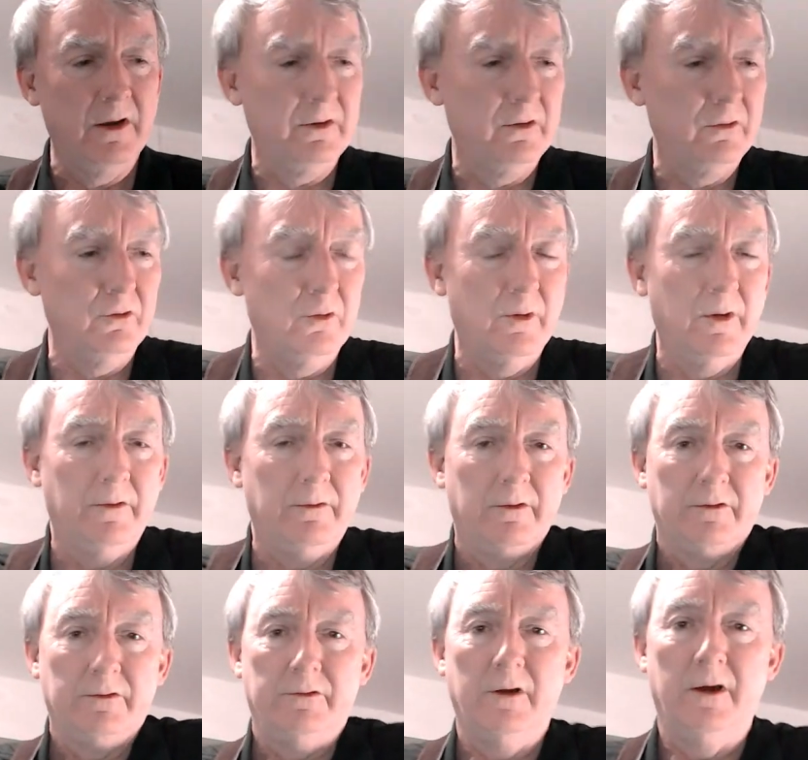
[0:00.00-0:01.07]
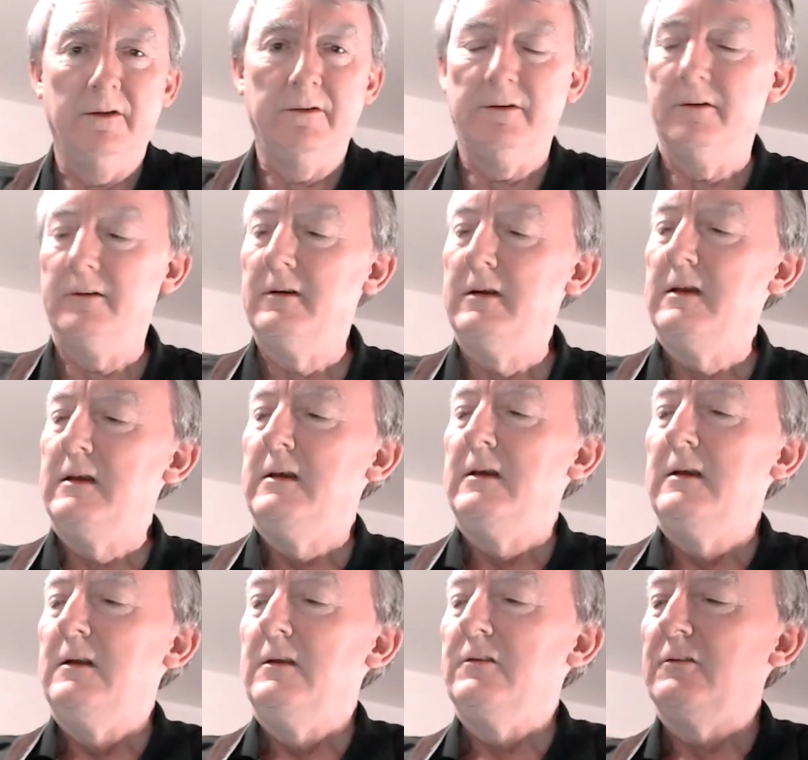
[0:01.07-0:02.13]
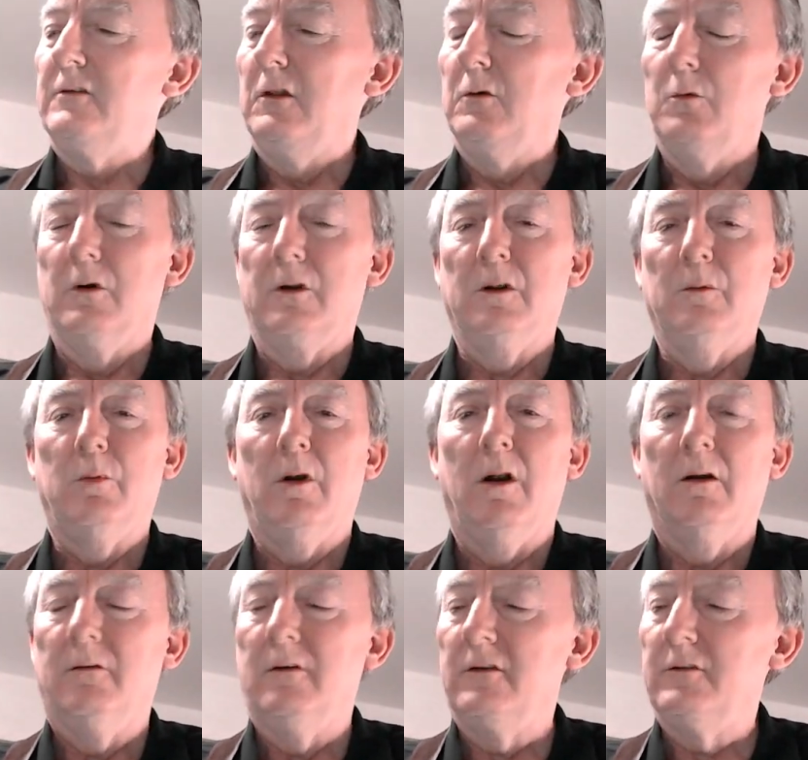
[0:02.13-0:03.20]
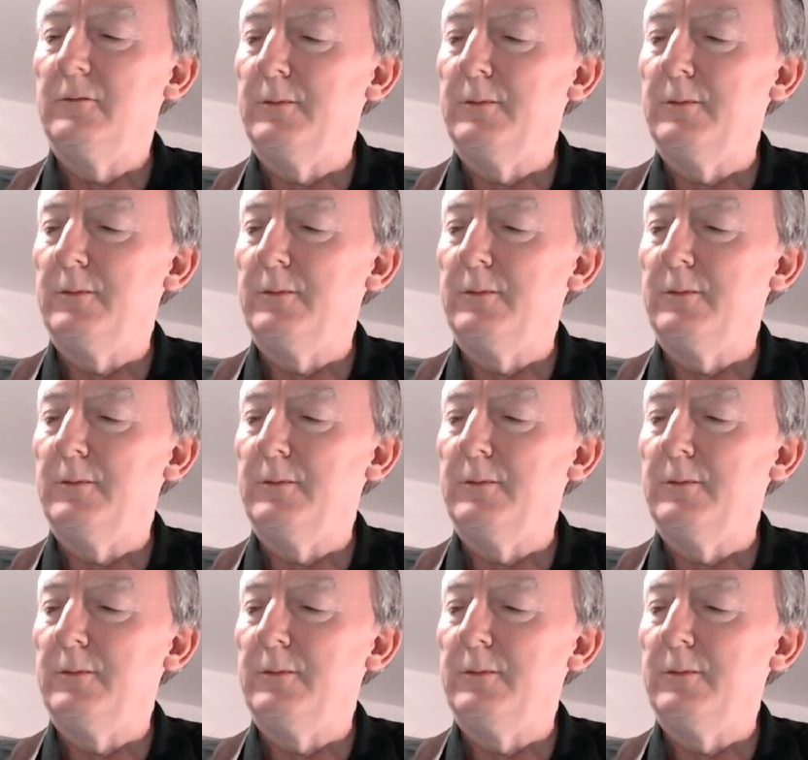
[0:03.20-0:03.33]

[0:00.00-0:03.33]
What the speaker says: I don't know whether it's done or still a work in progress,